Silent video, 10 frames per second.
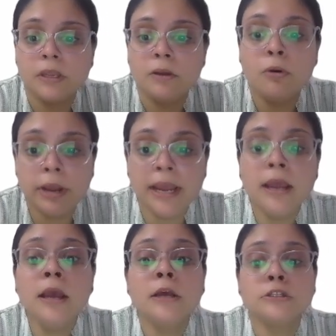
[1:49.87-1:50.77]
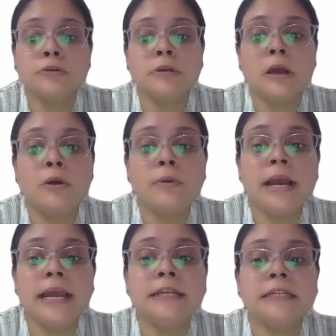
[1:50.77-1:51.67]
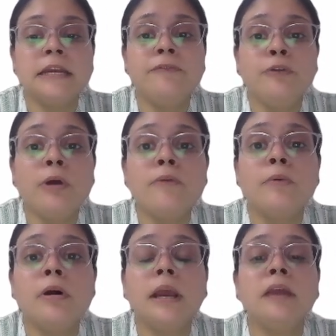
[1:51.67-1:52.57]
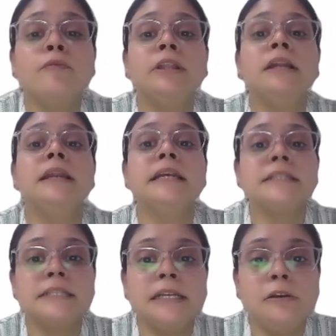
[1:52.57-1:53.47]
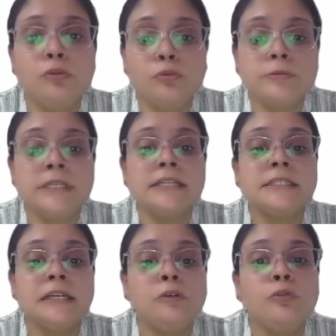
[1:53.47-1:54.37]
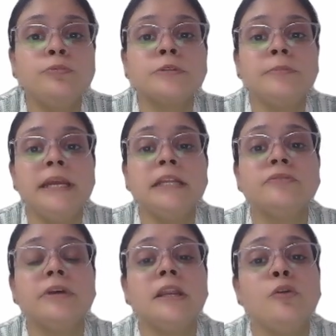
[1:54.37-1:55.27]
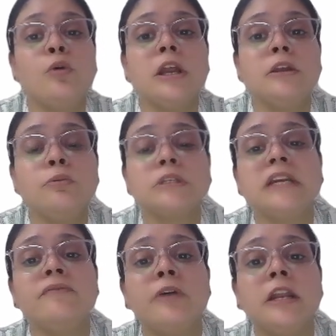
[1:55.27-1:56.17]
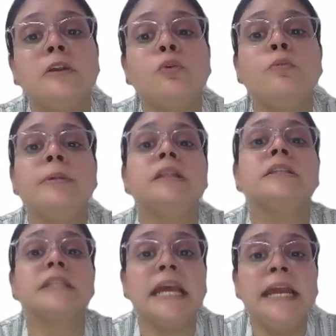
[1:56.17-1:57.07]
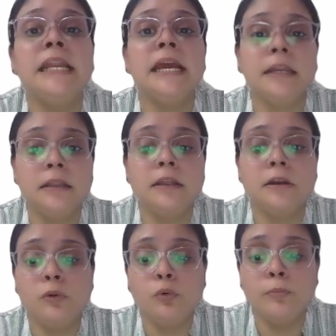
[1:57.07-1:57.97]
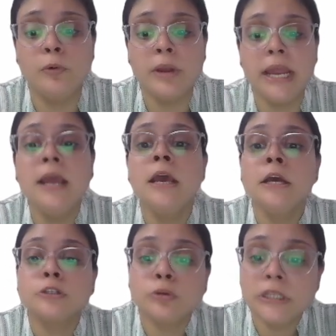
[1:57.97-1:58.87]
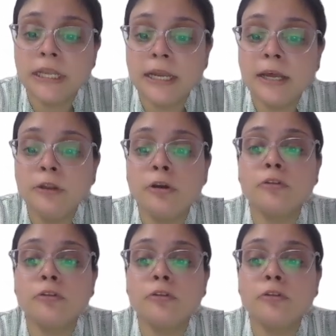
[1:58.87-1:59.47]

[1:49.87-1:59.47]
Okay, so now guys, if you are working with the nested loops means where you are using one loop inside another loop. Okay, so there your